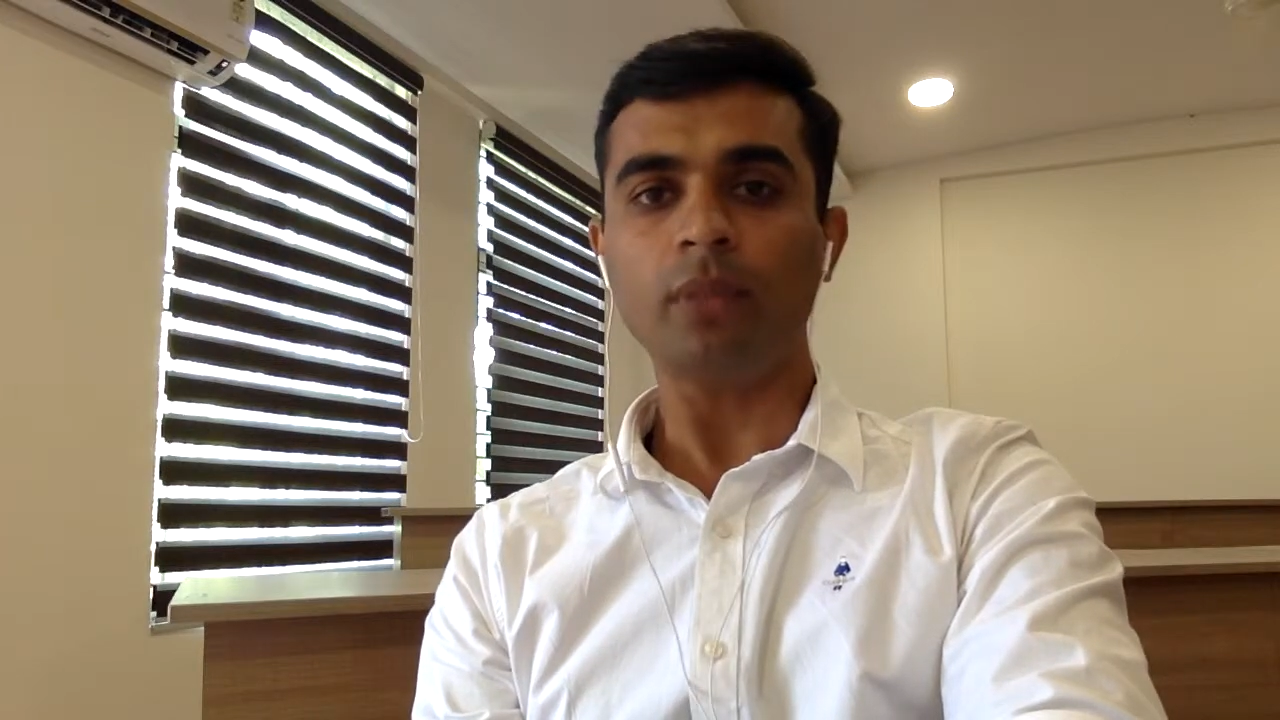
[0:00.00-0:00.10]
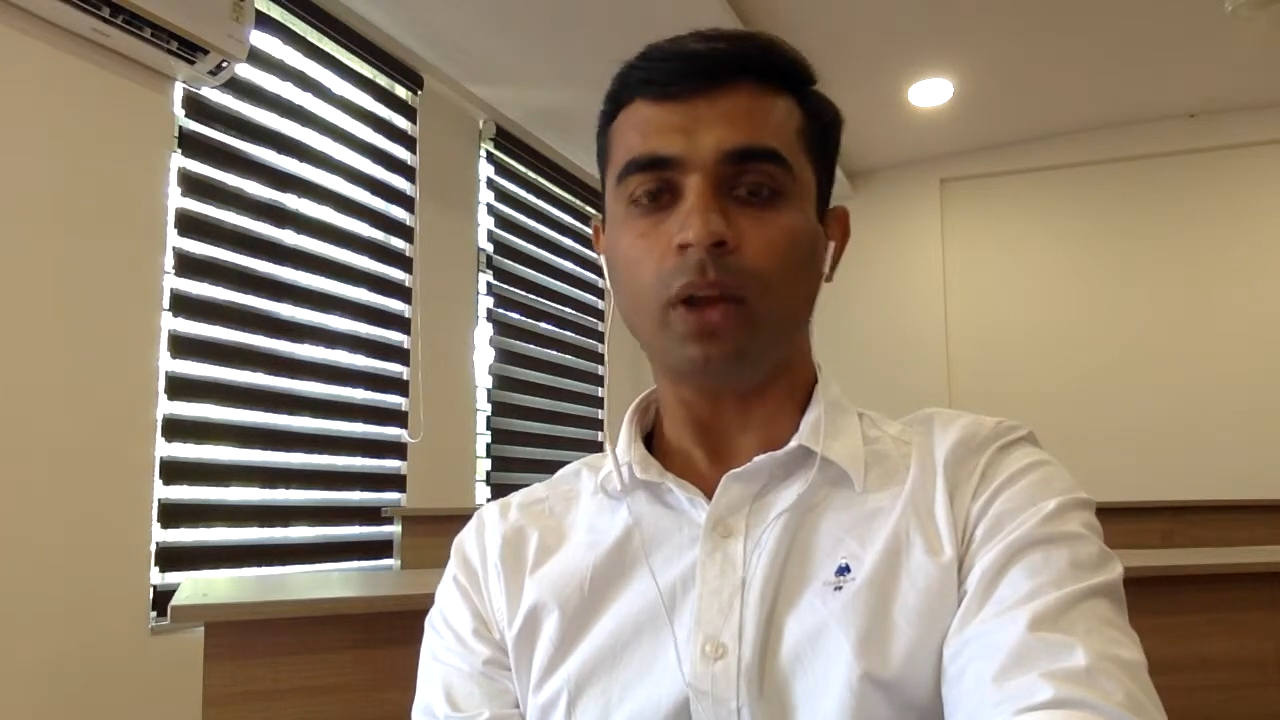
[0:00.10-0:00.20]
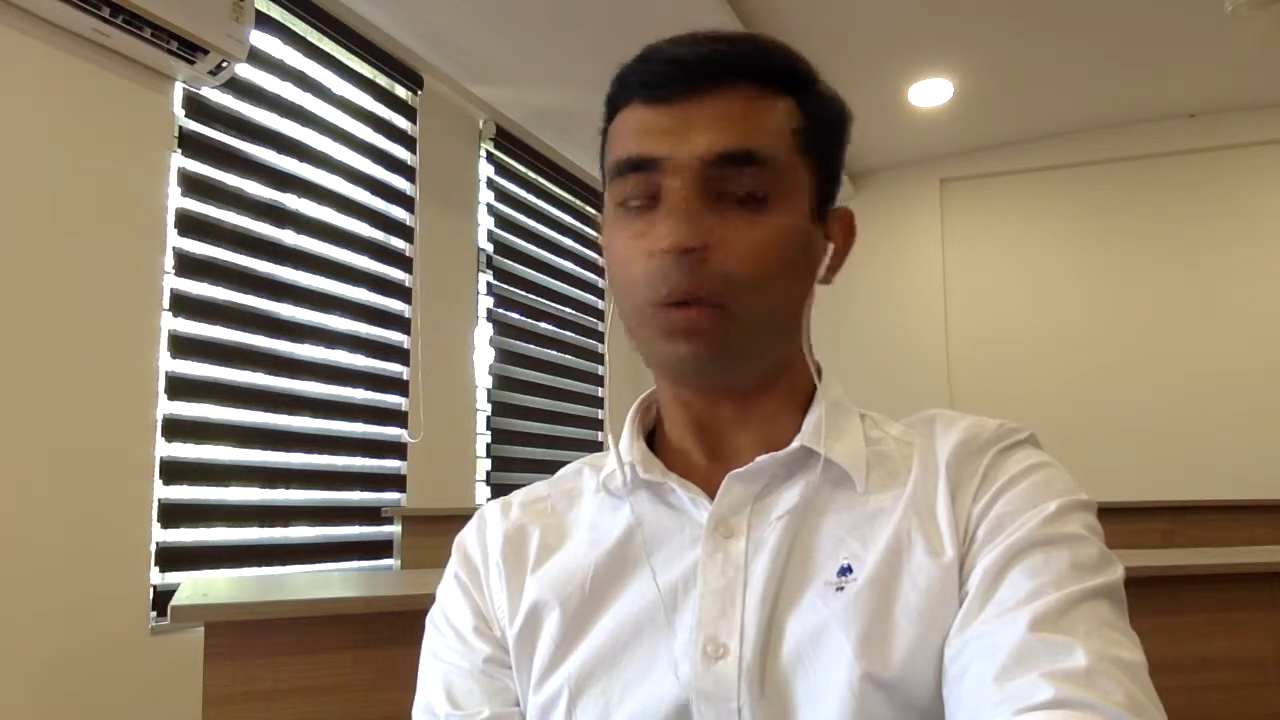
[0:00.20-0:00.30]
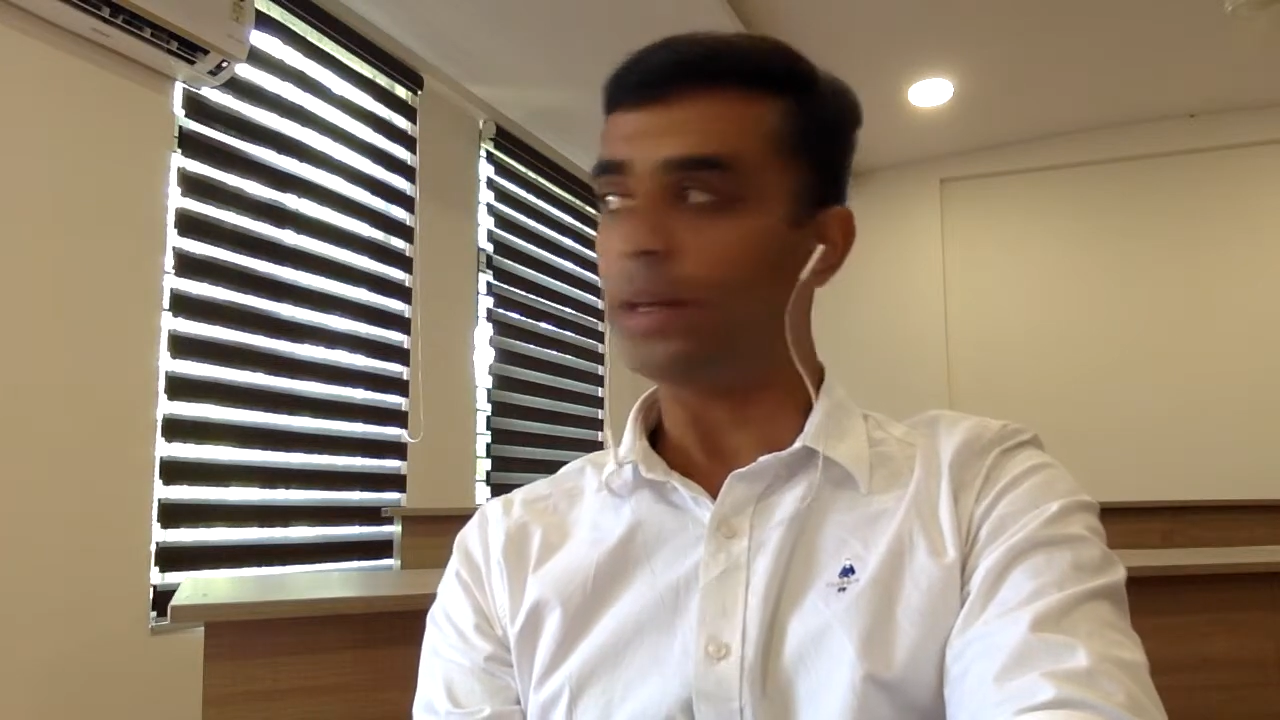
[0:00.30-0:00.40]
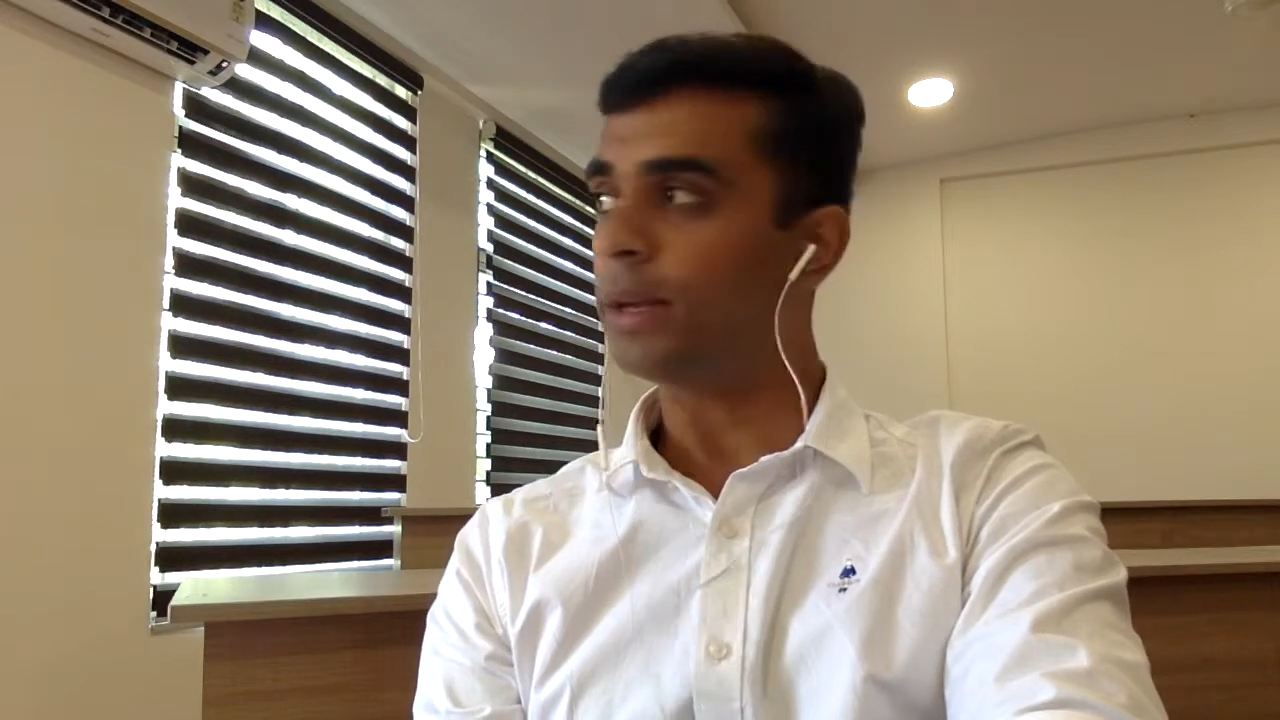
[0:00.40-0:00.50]

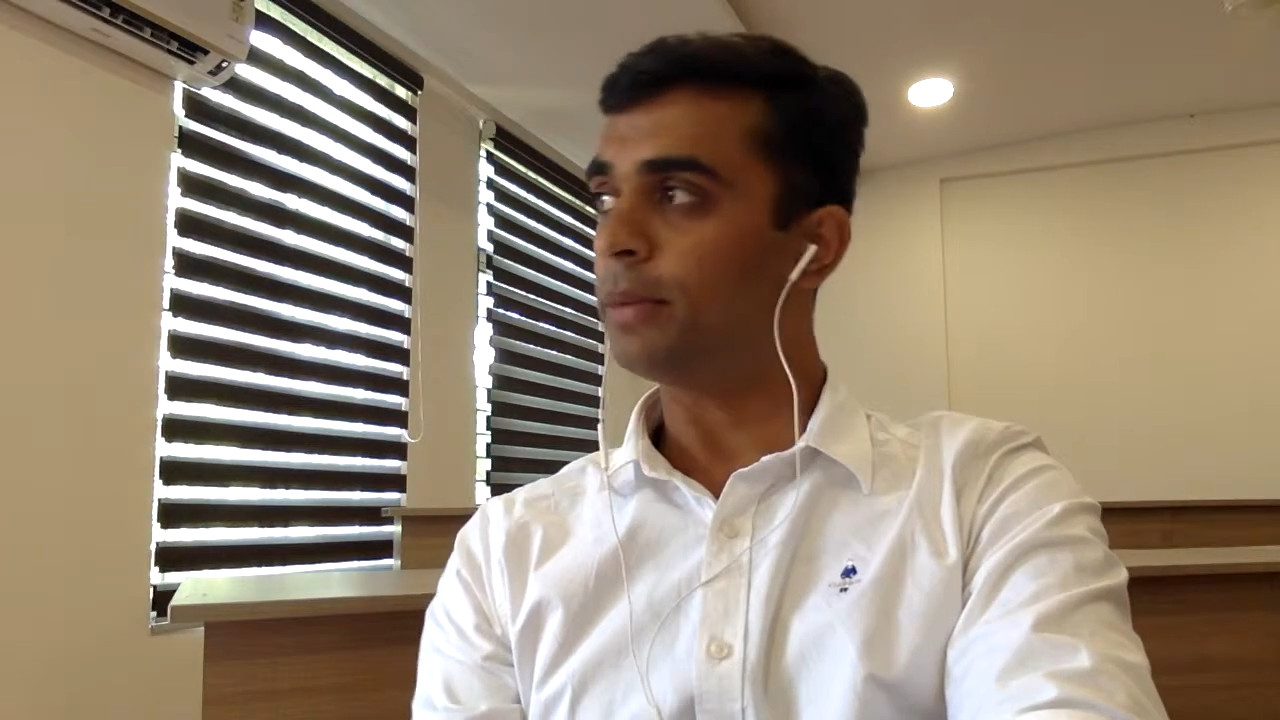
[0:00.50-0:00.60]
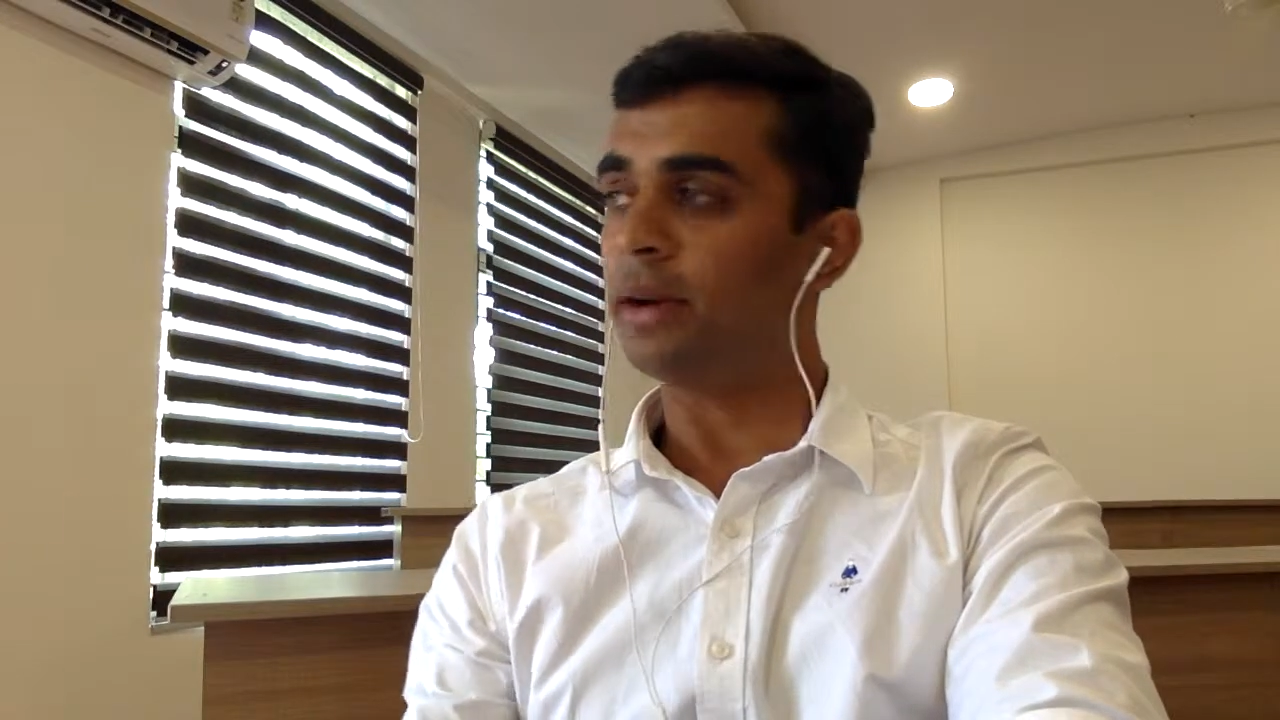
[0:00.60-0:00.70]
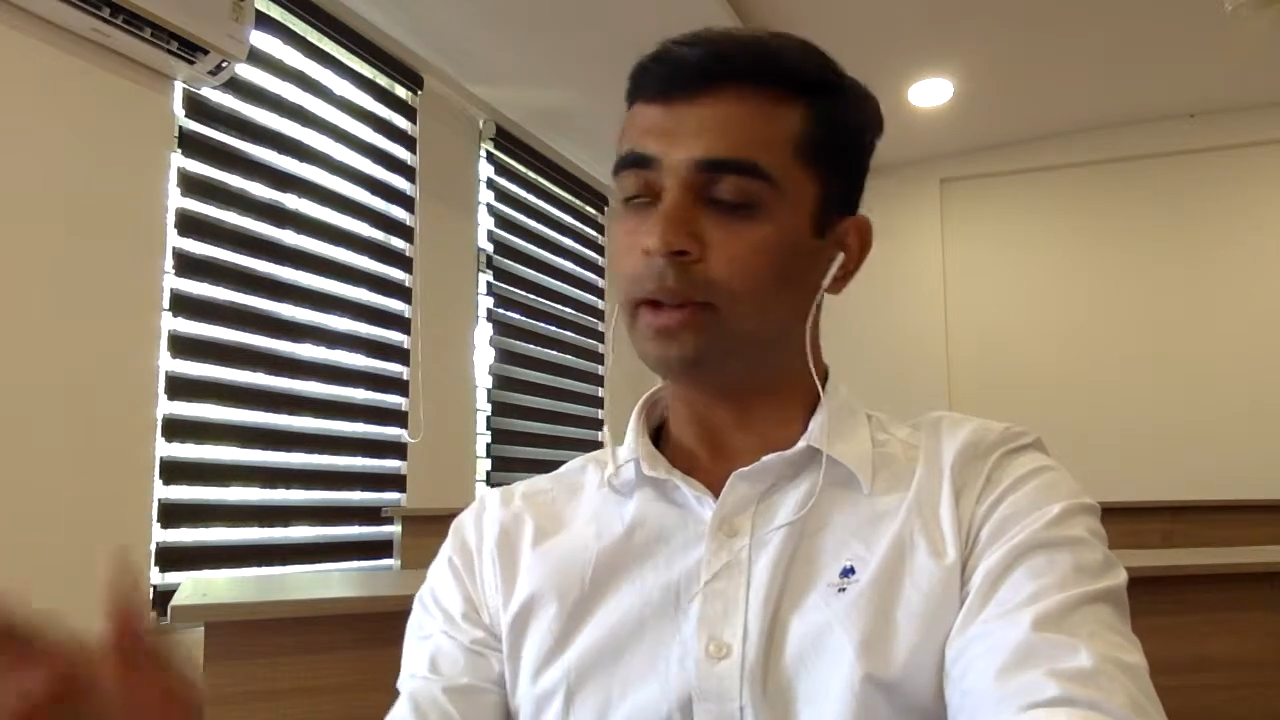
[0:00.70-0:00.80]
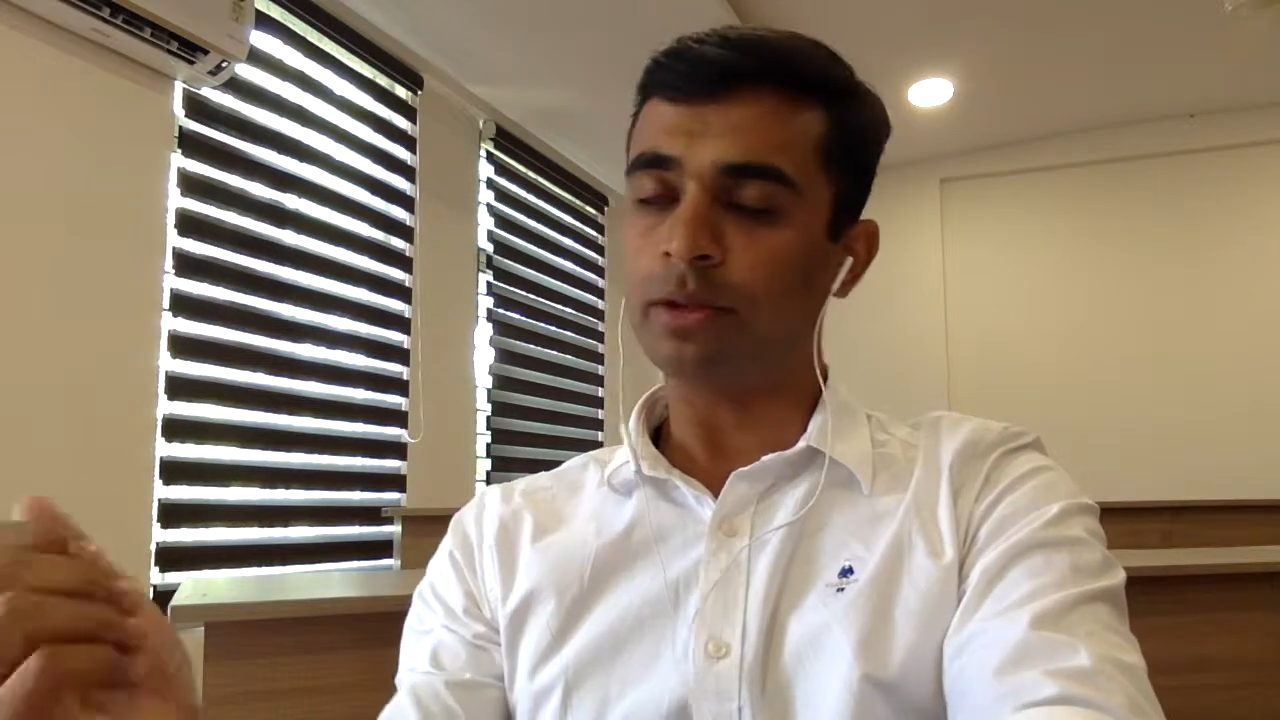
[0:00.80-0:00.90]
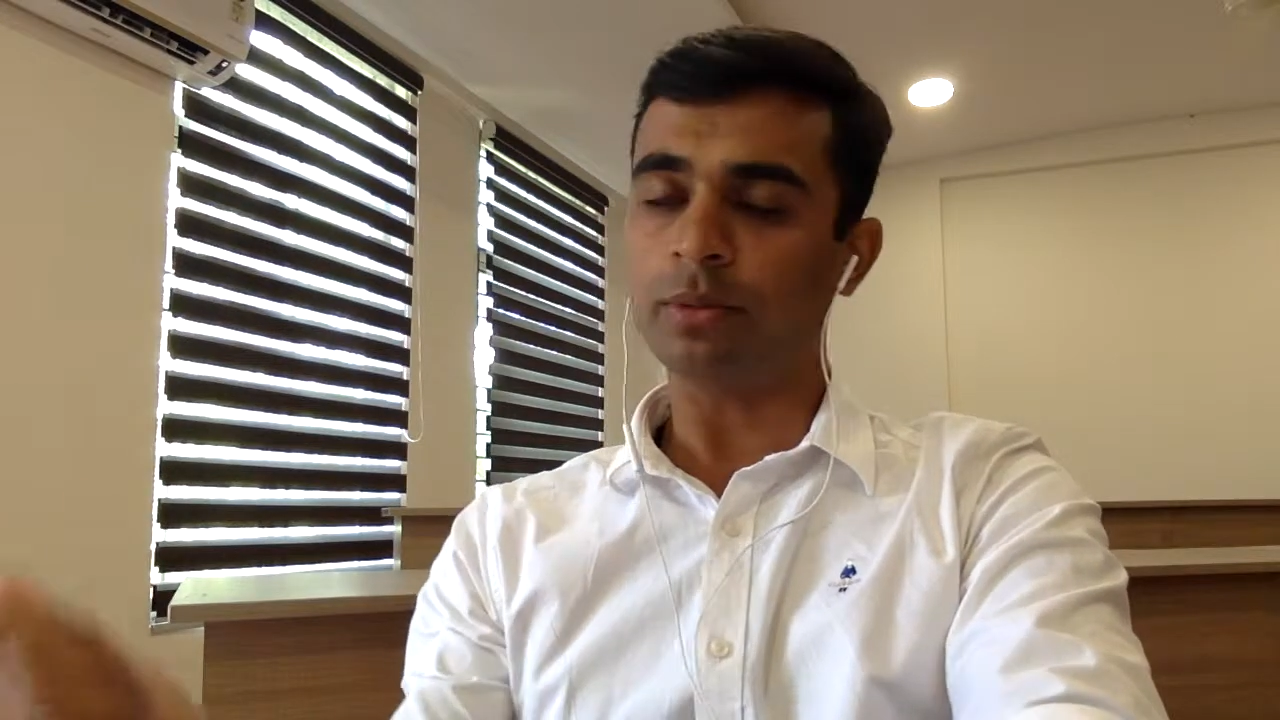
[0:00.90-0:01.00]
How can I predict